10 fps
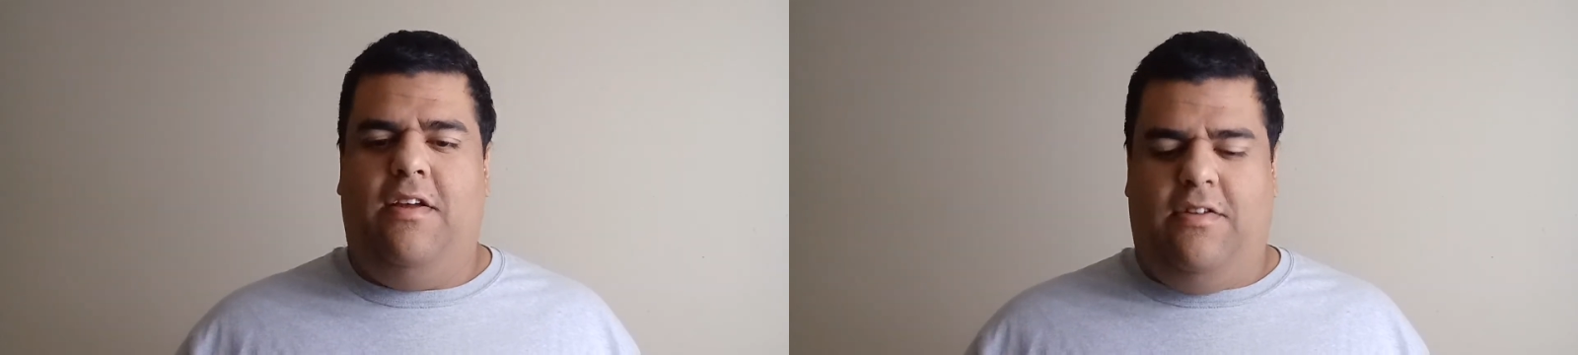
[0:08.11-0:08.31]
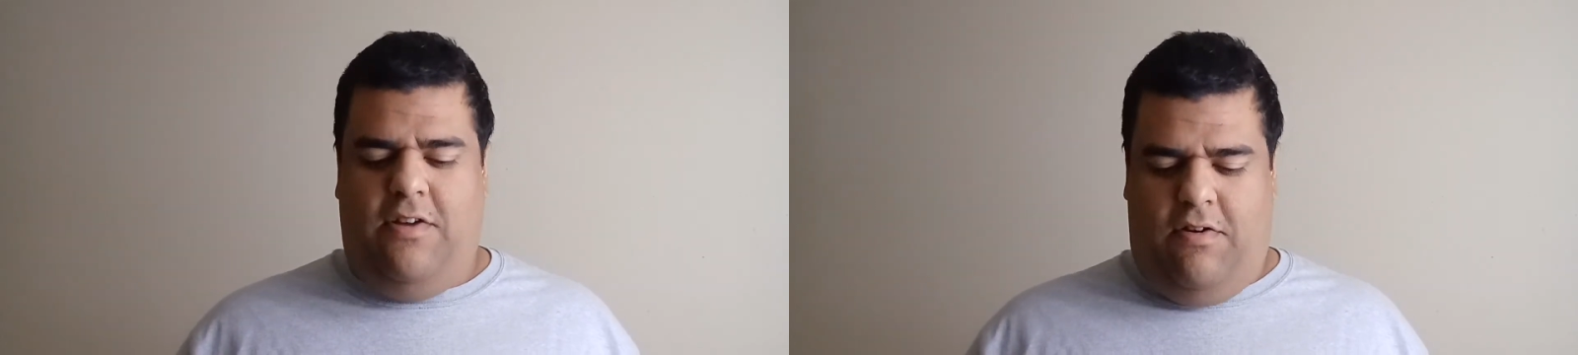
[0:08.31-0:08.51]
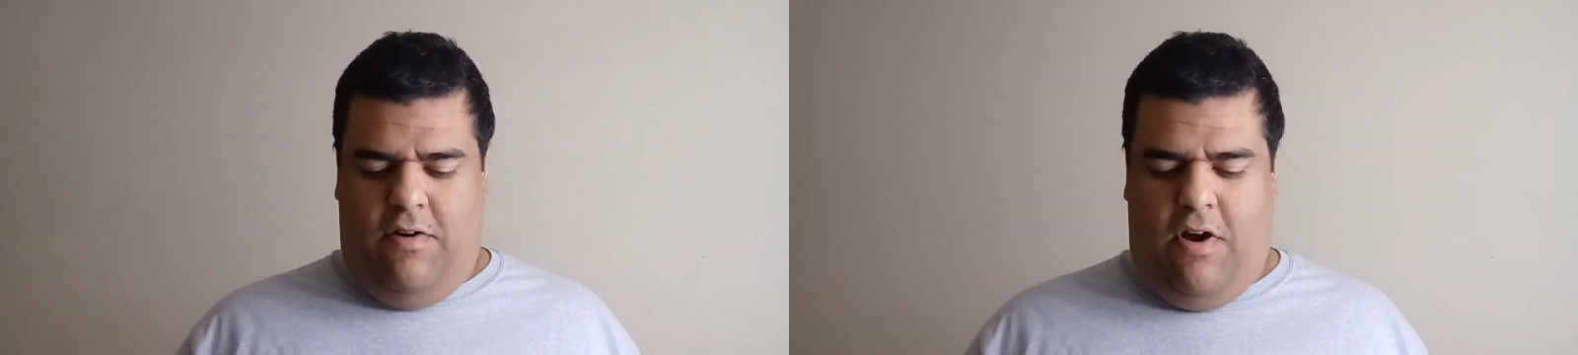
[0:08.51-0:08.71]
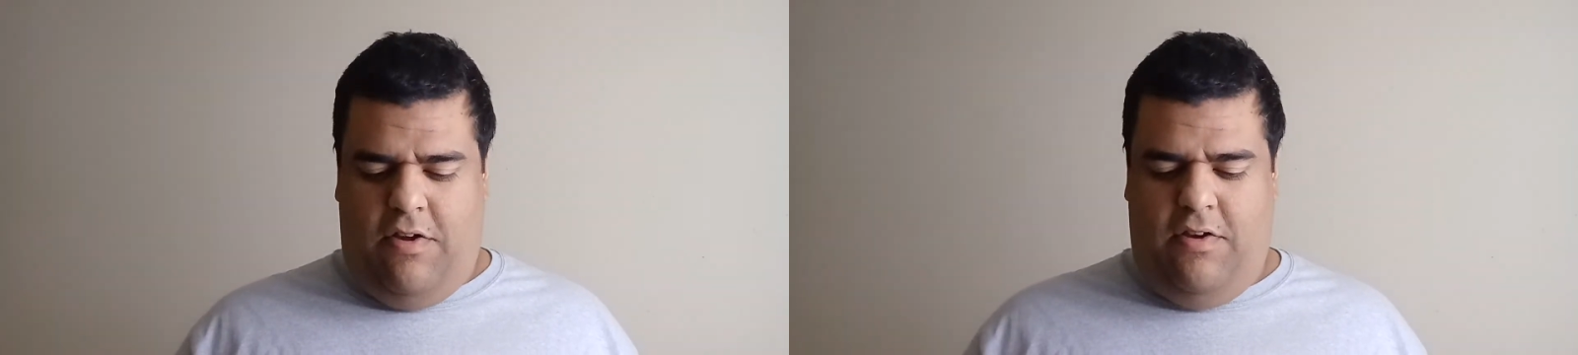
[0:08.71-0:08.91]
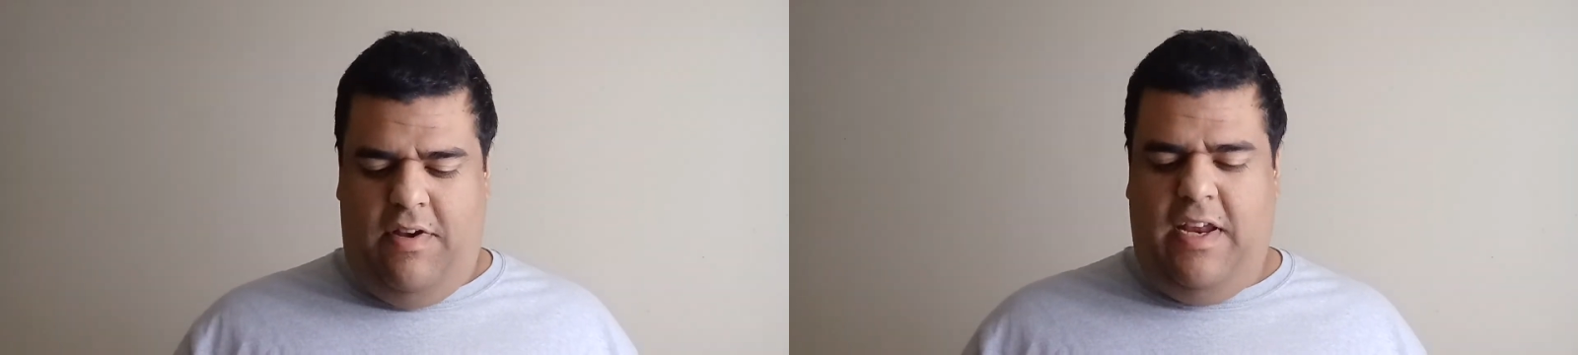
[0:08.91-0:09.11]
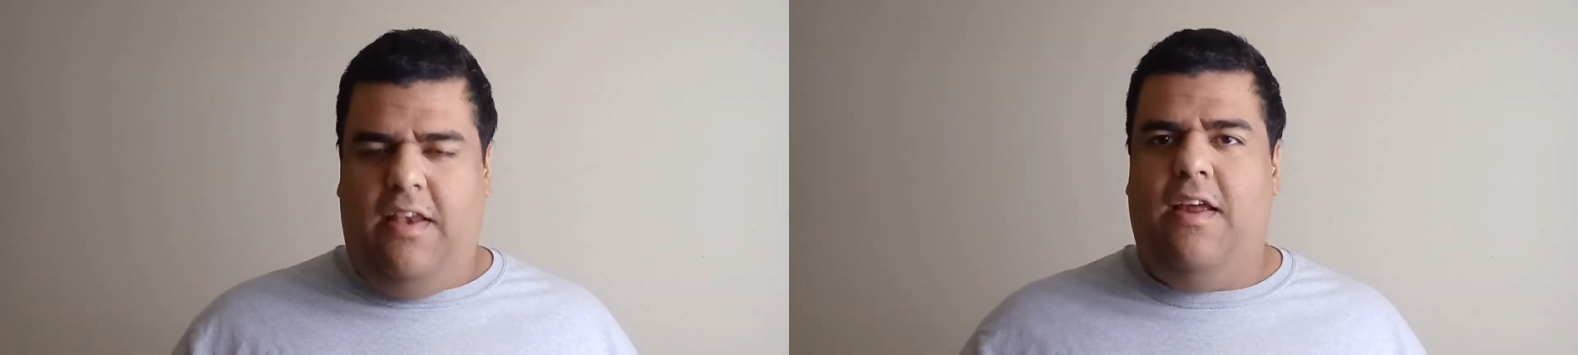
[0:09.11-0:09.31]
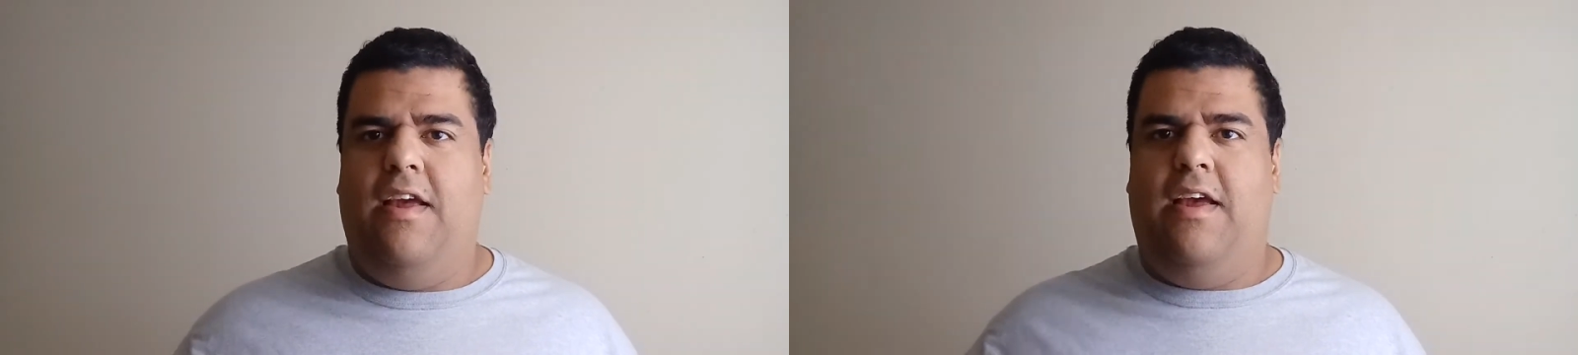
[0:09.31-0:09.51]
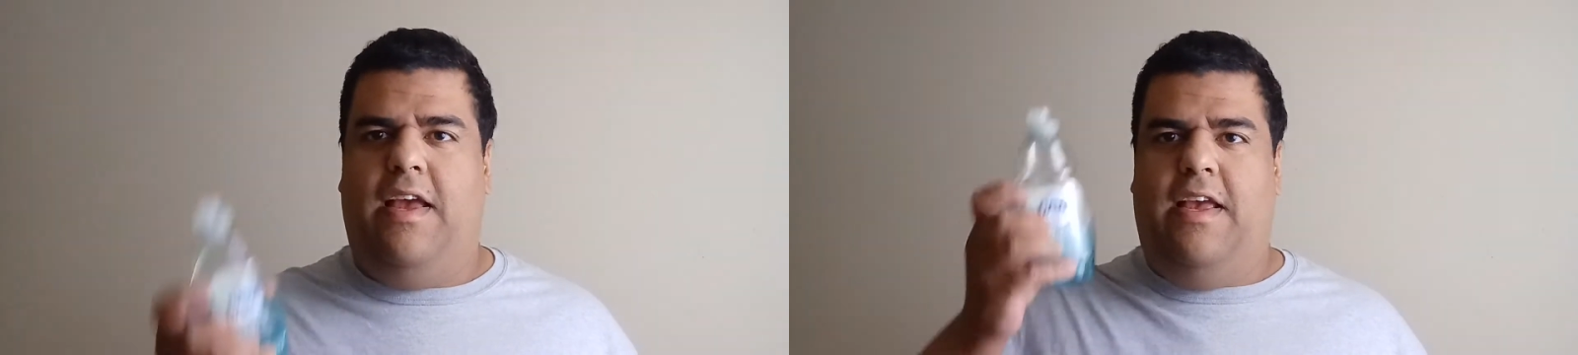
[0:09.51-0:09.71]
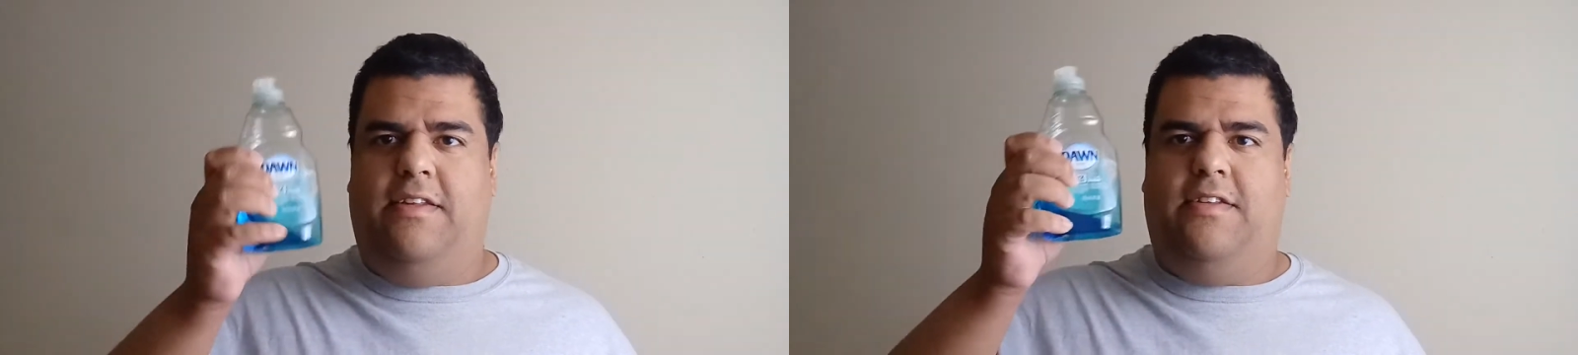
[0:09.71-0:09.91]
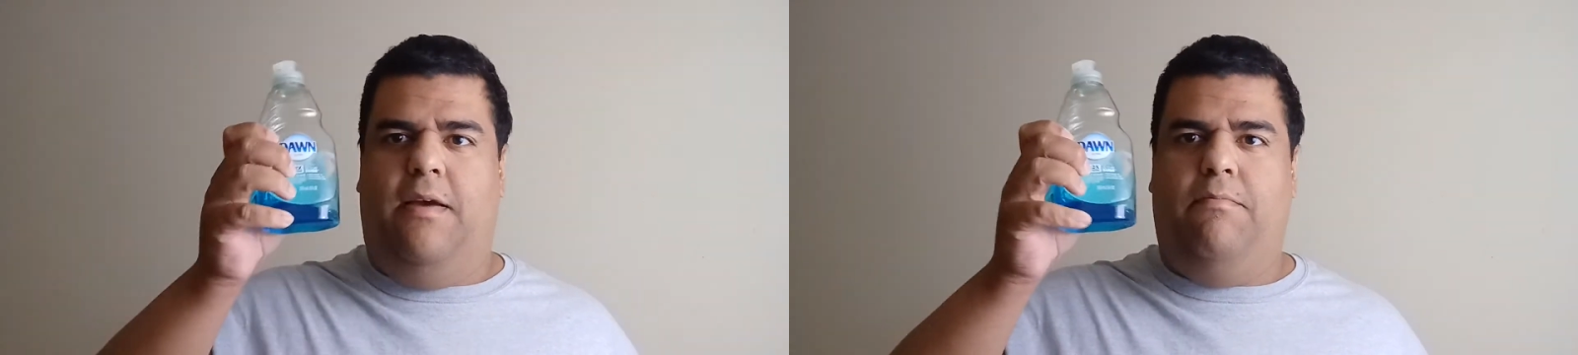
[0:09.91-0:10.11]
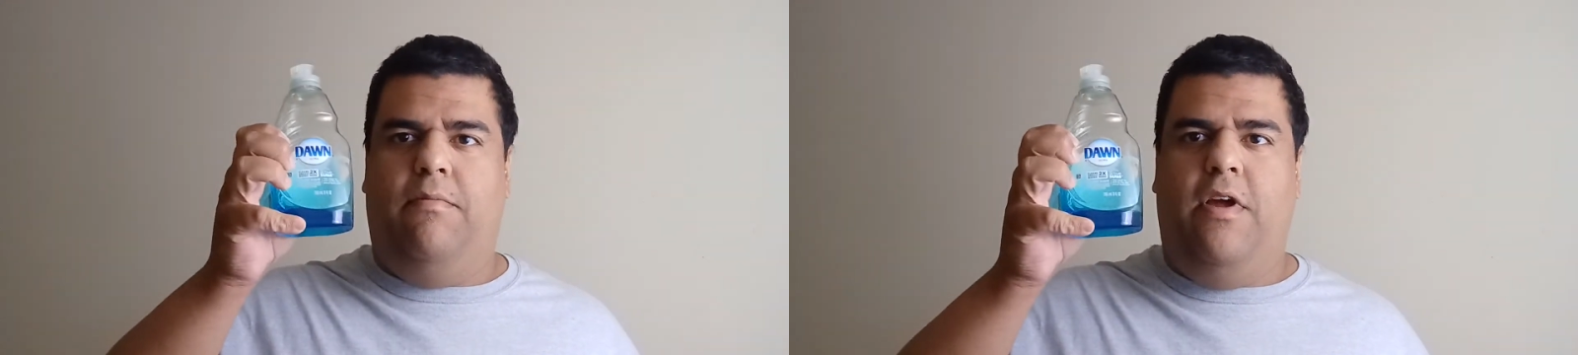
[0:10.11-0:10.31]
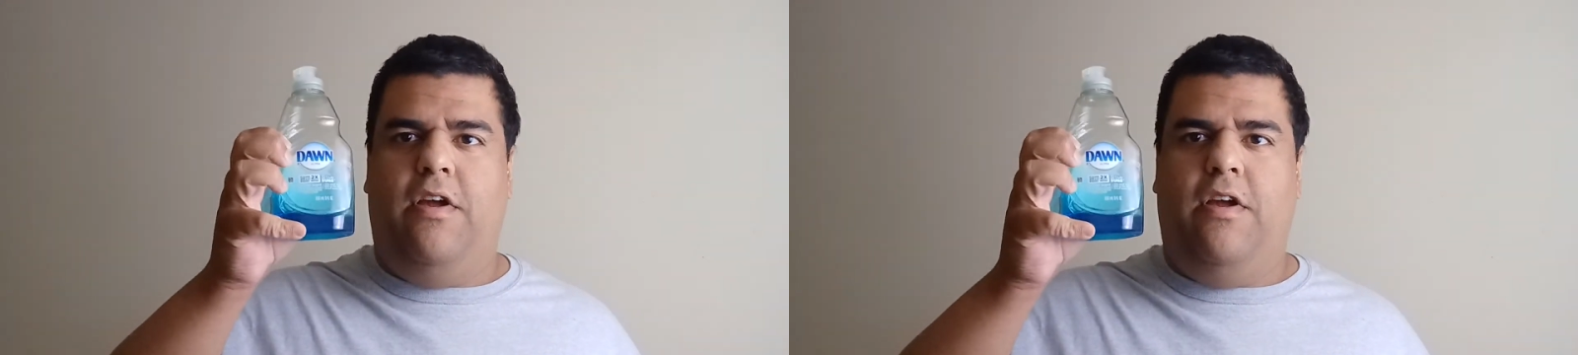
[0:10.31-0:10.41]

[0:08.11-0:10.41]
So all you need is some